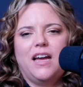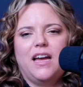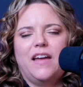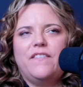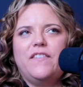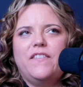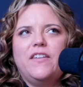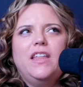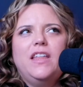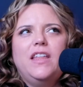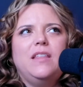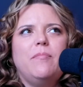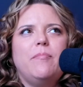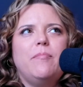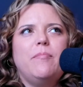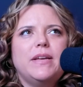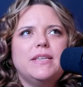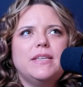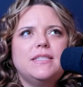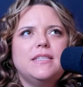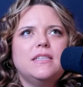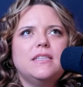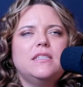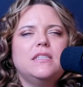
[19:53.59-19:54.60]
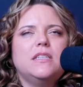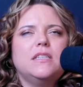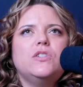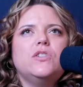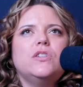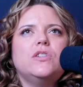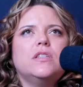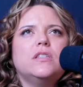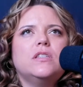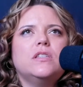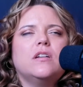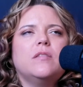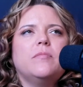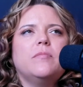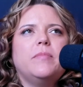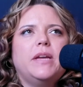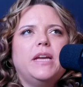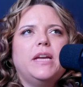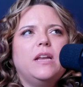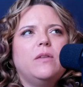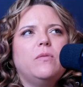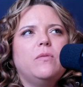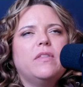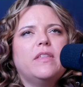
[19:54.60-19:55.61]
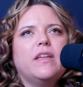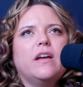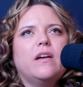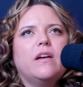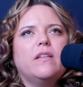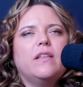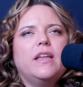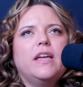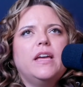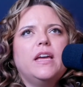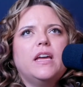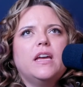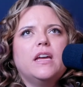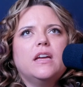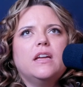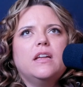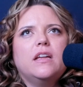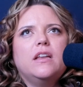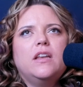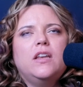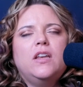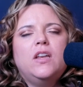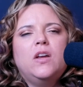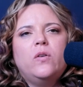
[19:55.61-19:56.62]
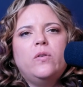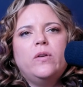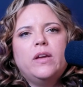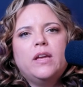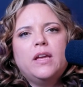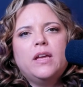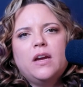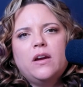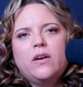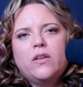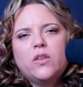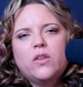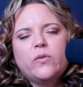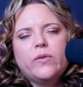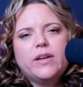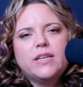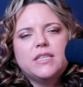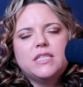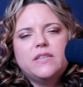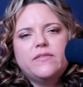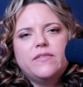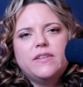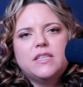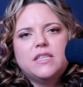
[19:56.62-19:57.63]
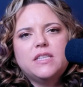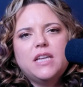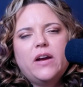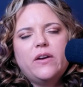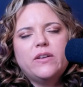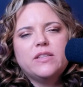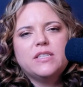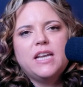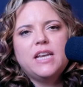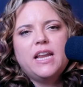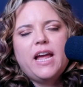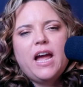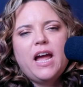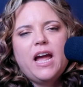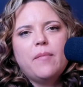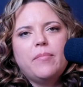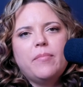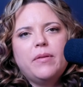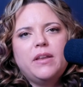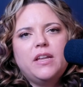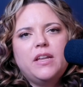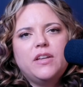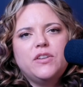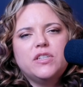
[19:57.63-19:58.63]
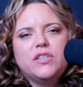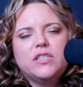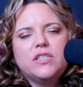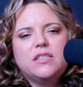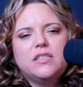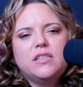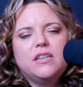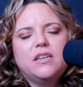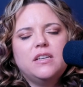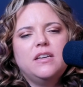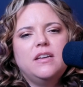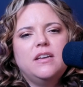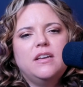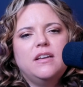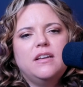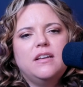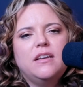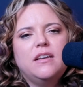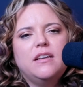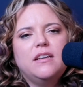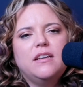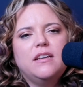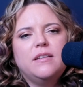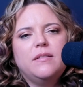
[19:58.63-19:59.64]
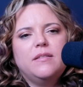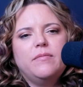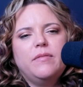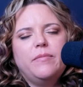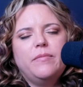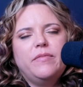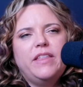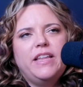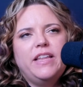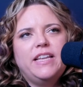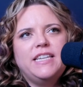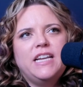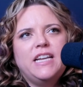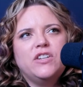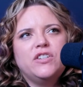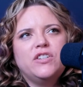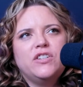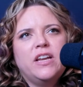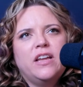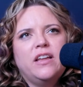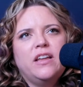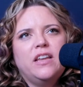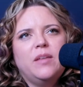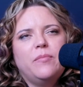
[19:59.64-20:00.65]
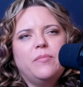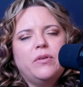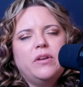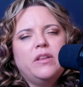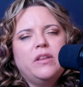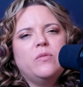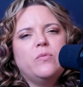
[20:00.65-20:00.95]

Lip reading: I feel like the best decisions are made without like knowing how the rest of it, how it's going to happen. It's just the intentionality putting in the